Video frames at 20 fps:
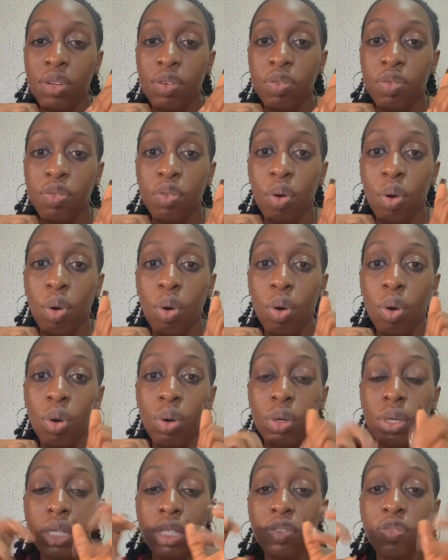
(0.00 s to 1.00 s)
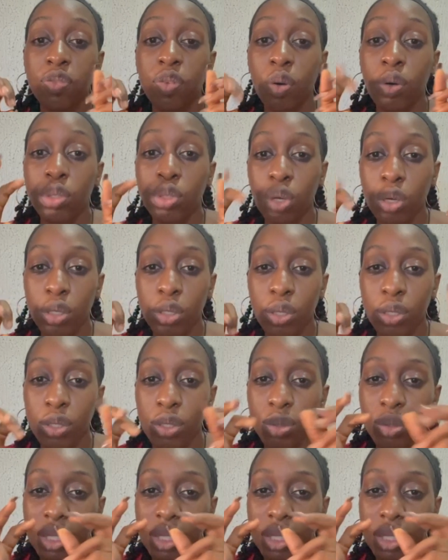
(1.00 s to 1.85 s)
for doctors